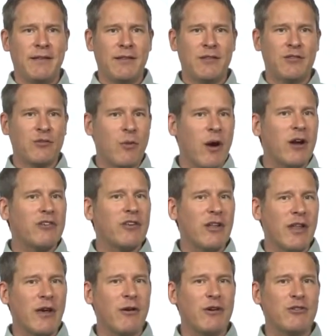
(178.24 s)
The squire's
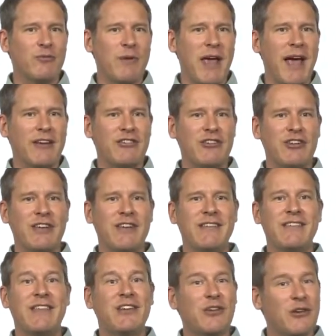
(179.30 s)
hilarious reaction is
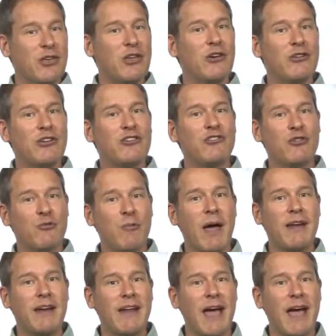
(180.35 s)
that Don Quixote should write it